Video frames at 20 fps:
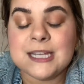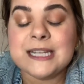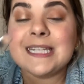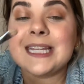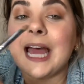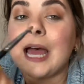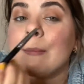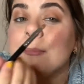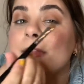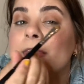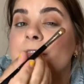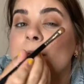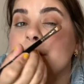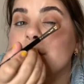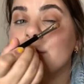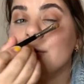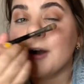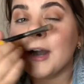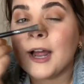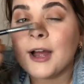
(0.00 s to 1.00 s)
Tabitha
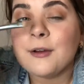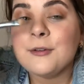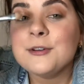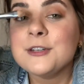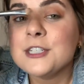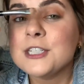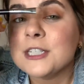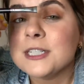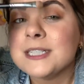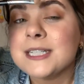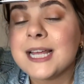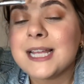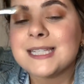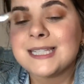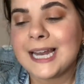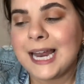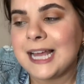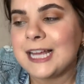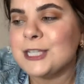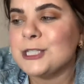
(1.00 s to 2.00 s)
Brown? She says
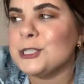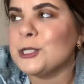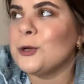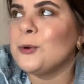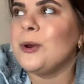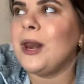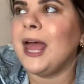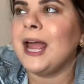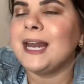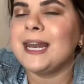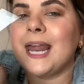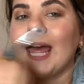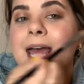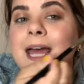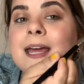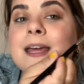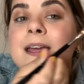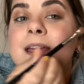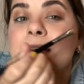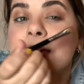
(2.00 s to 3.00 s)
like so, like that,
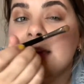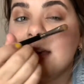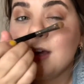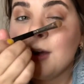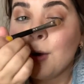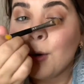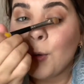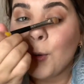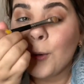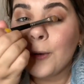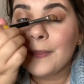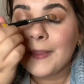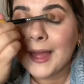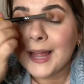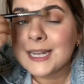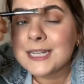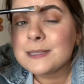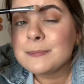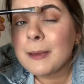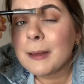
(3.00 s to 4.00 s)
or
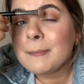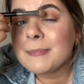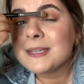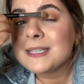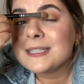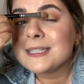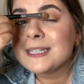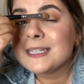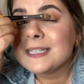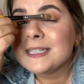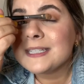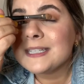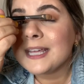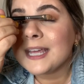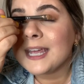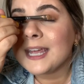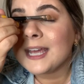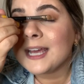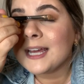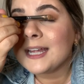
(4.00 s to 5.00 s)
that's my business,
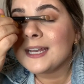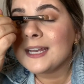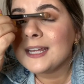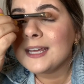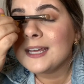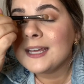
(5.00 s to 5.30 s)
and